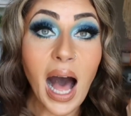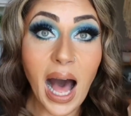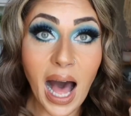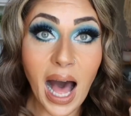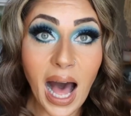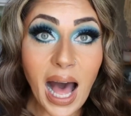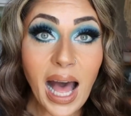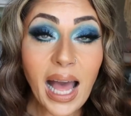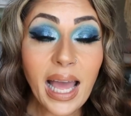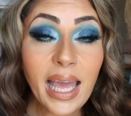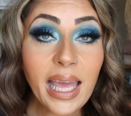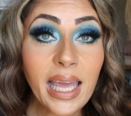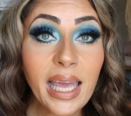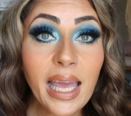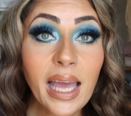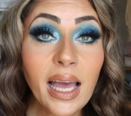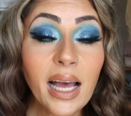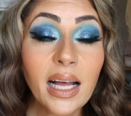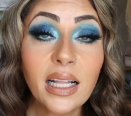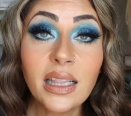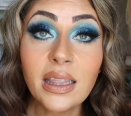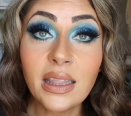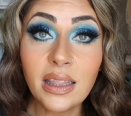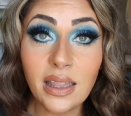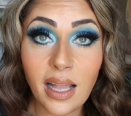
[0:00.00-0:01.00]
I
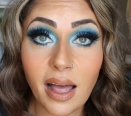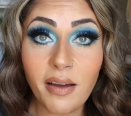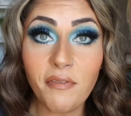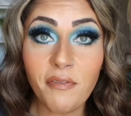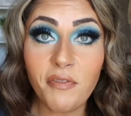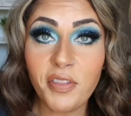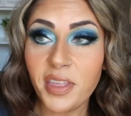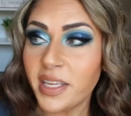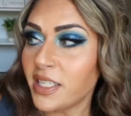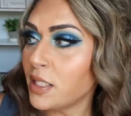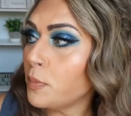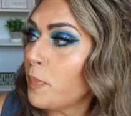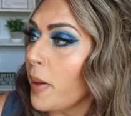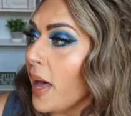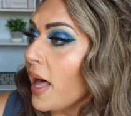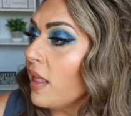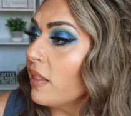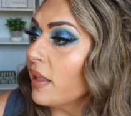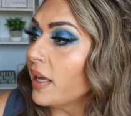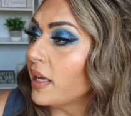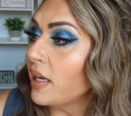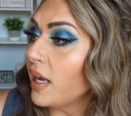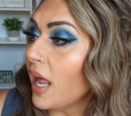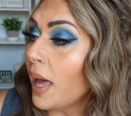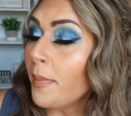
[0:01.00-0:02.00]
love this
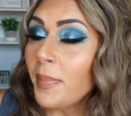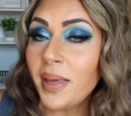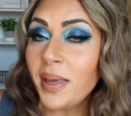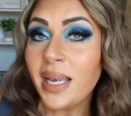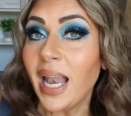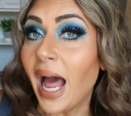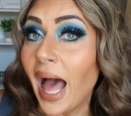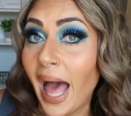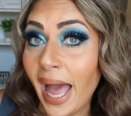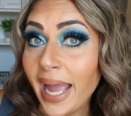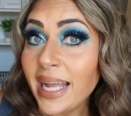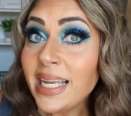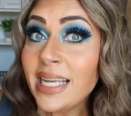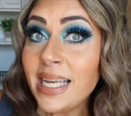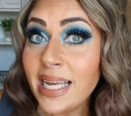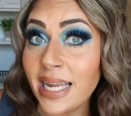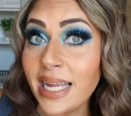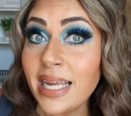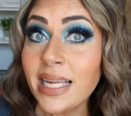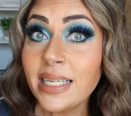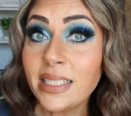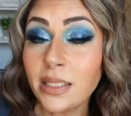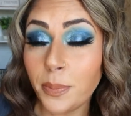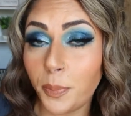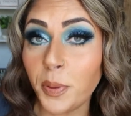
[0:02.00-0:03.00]
palette. I mean, I
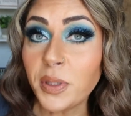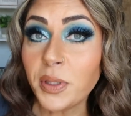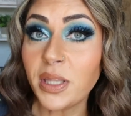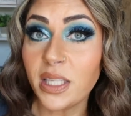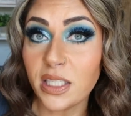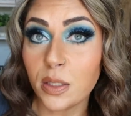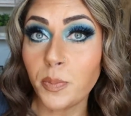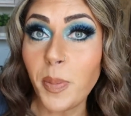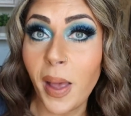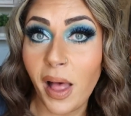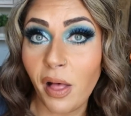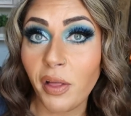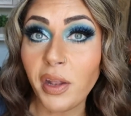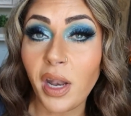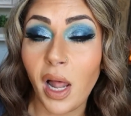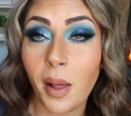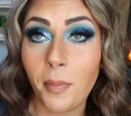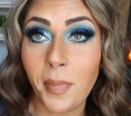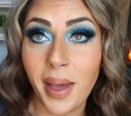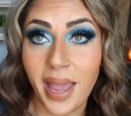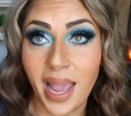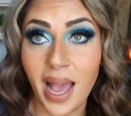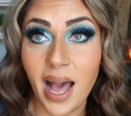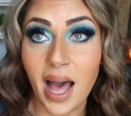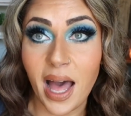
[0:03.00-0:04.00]
need to put this palette
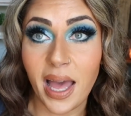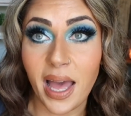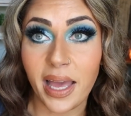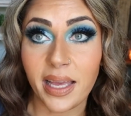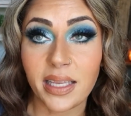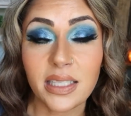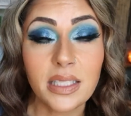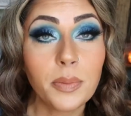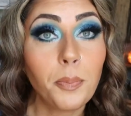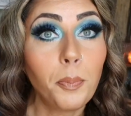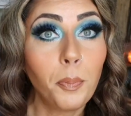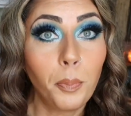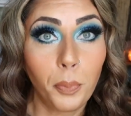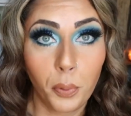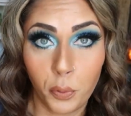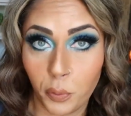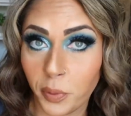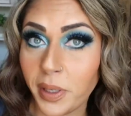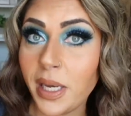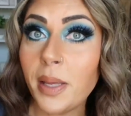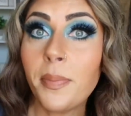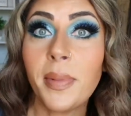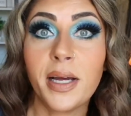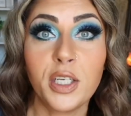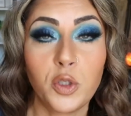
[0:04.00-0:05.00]
on my eyes
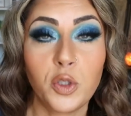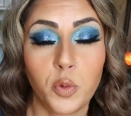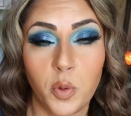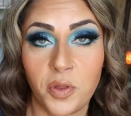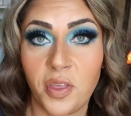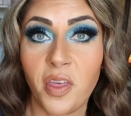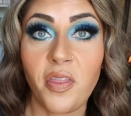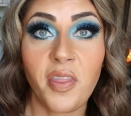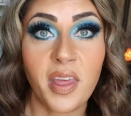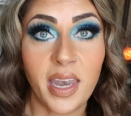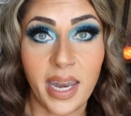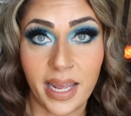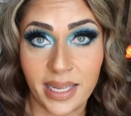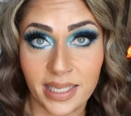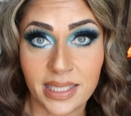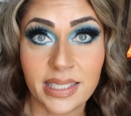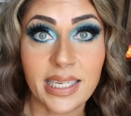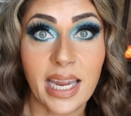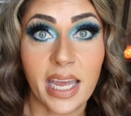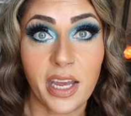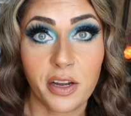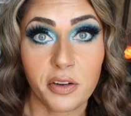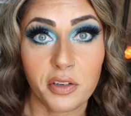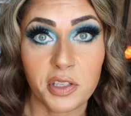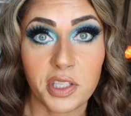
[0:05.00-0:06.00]
pretty much within the next
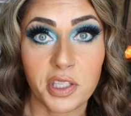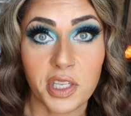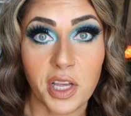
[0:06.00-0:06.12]
day or